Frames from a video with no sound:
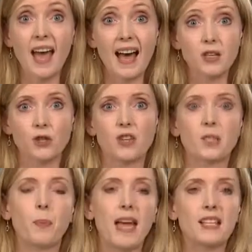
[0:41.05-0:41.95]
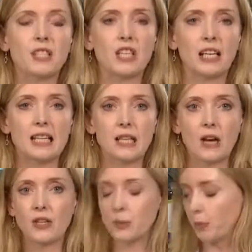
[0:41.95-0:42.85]
add Tris base until it
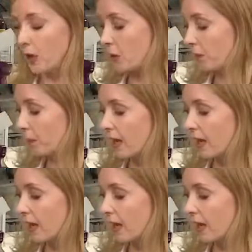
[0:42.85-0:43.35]
turns blue.